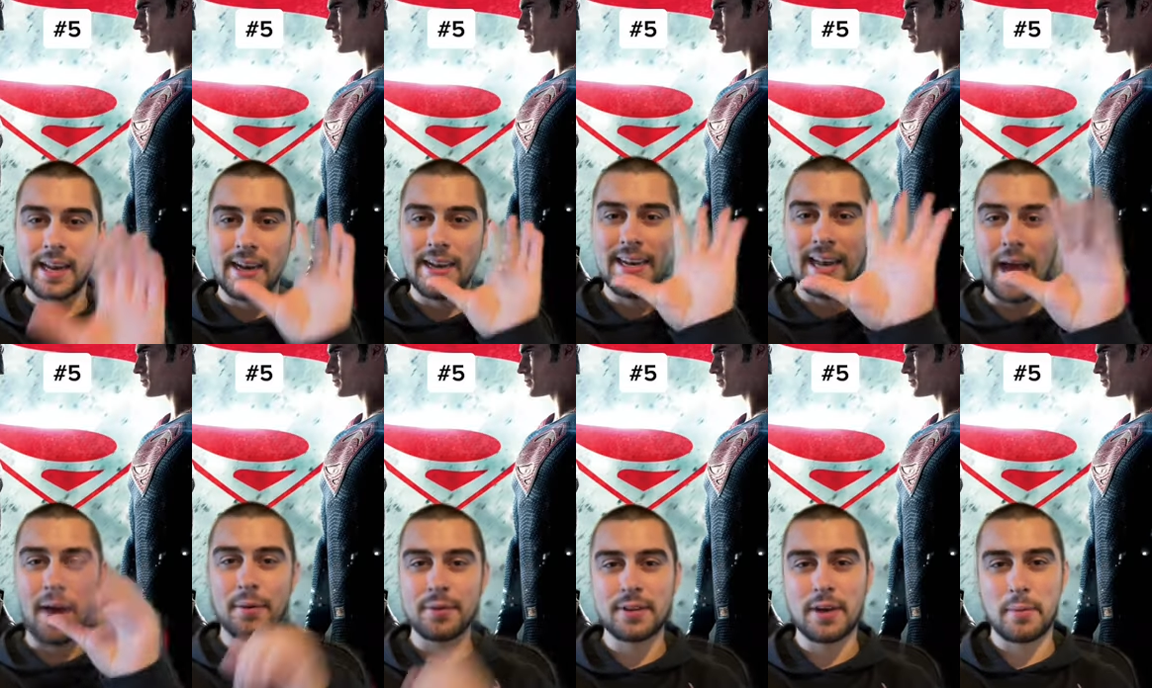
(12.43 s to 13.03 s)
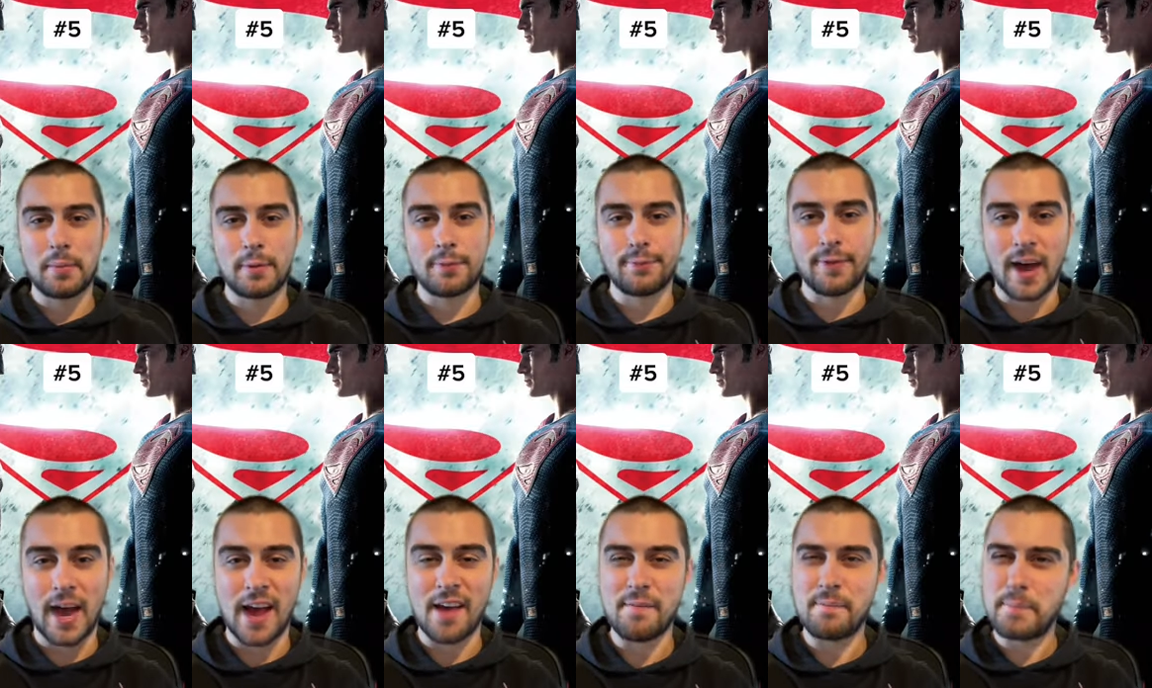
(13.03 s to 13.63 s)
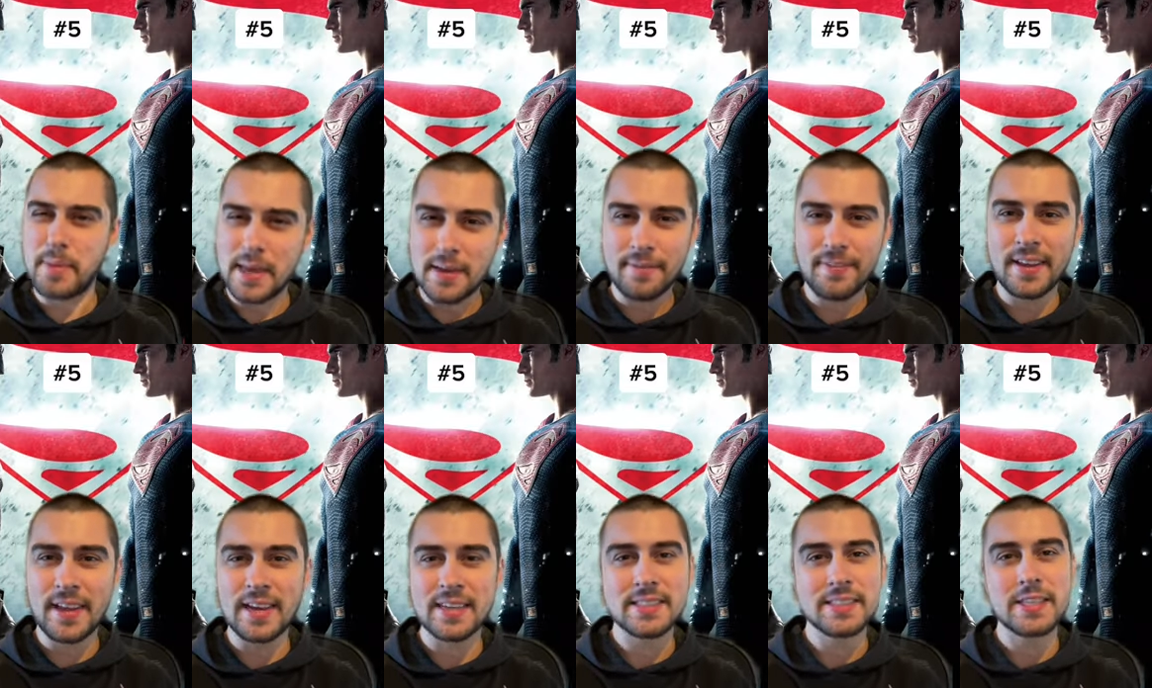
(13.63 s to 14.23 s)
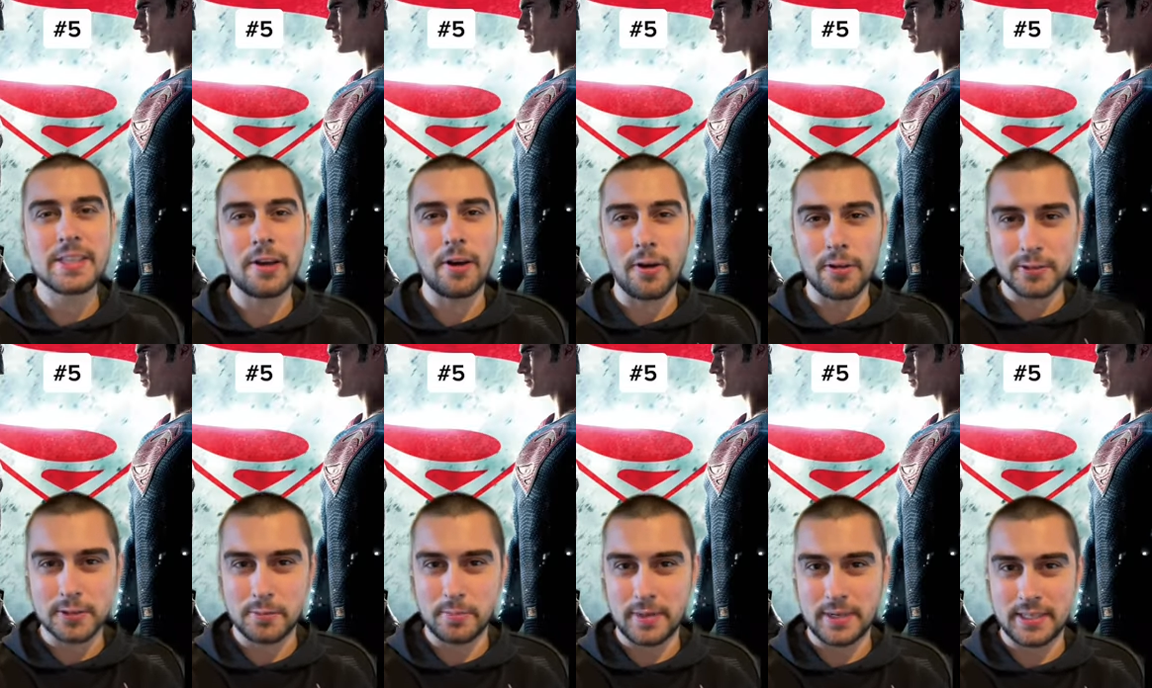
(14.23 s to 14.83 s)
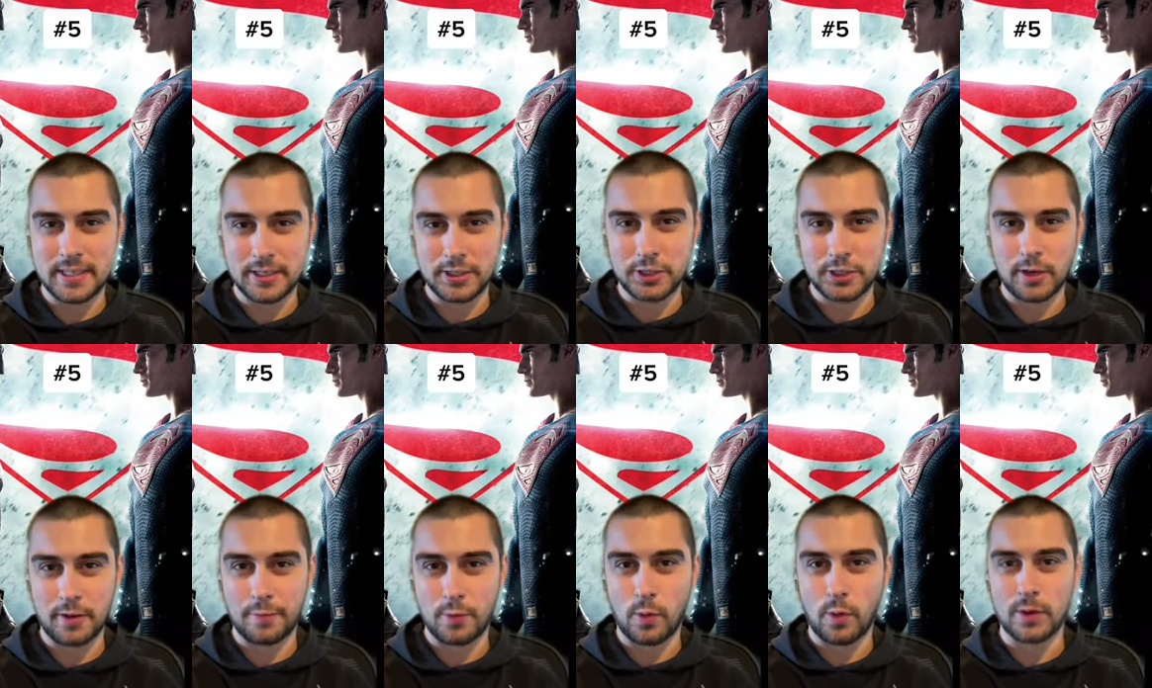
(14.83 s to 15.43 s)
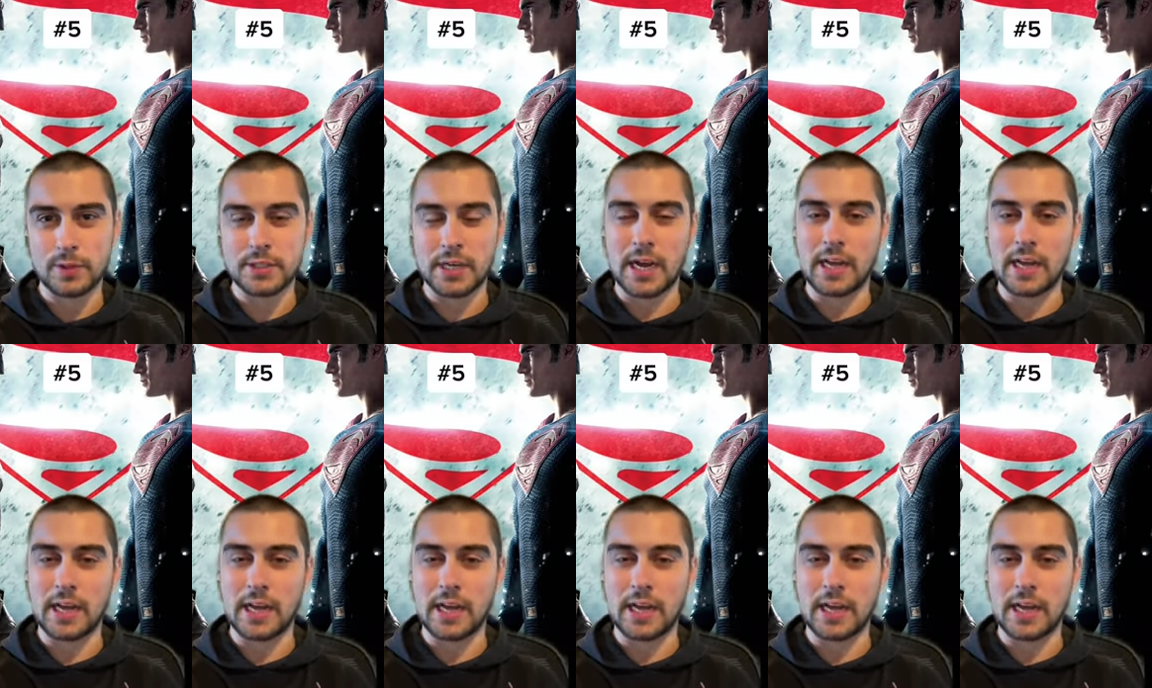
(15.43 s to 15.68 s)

Now with number 5, BVS The Ultimate Edition, of course.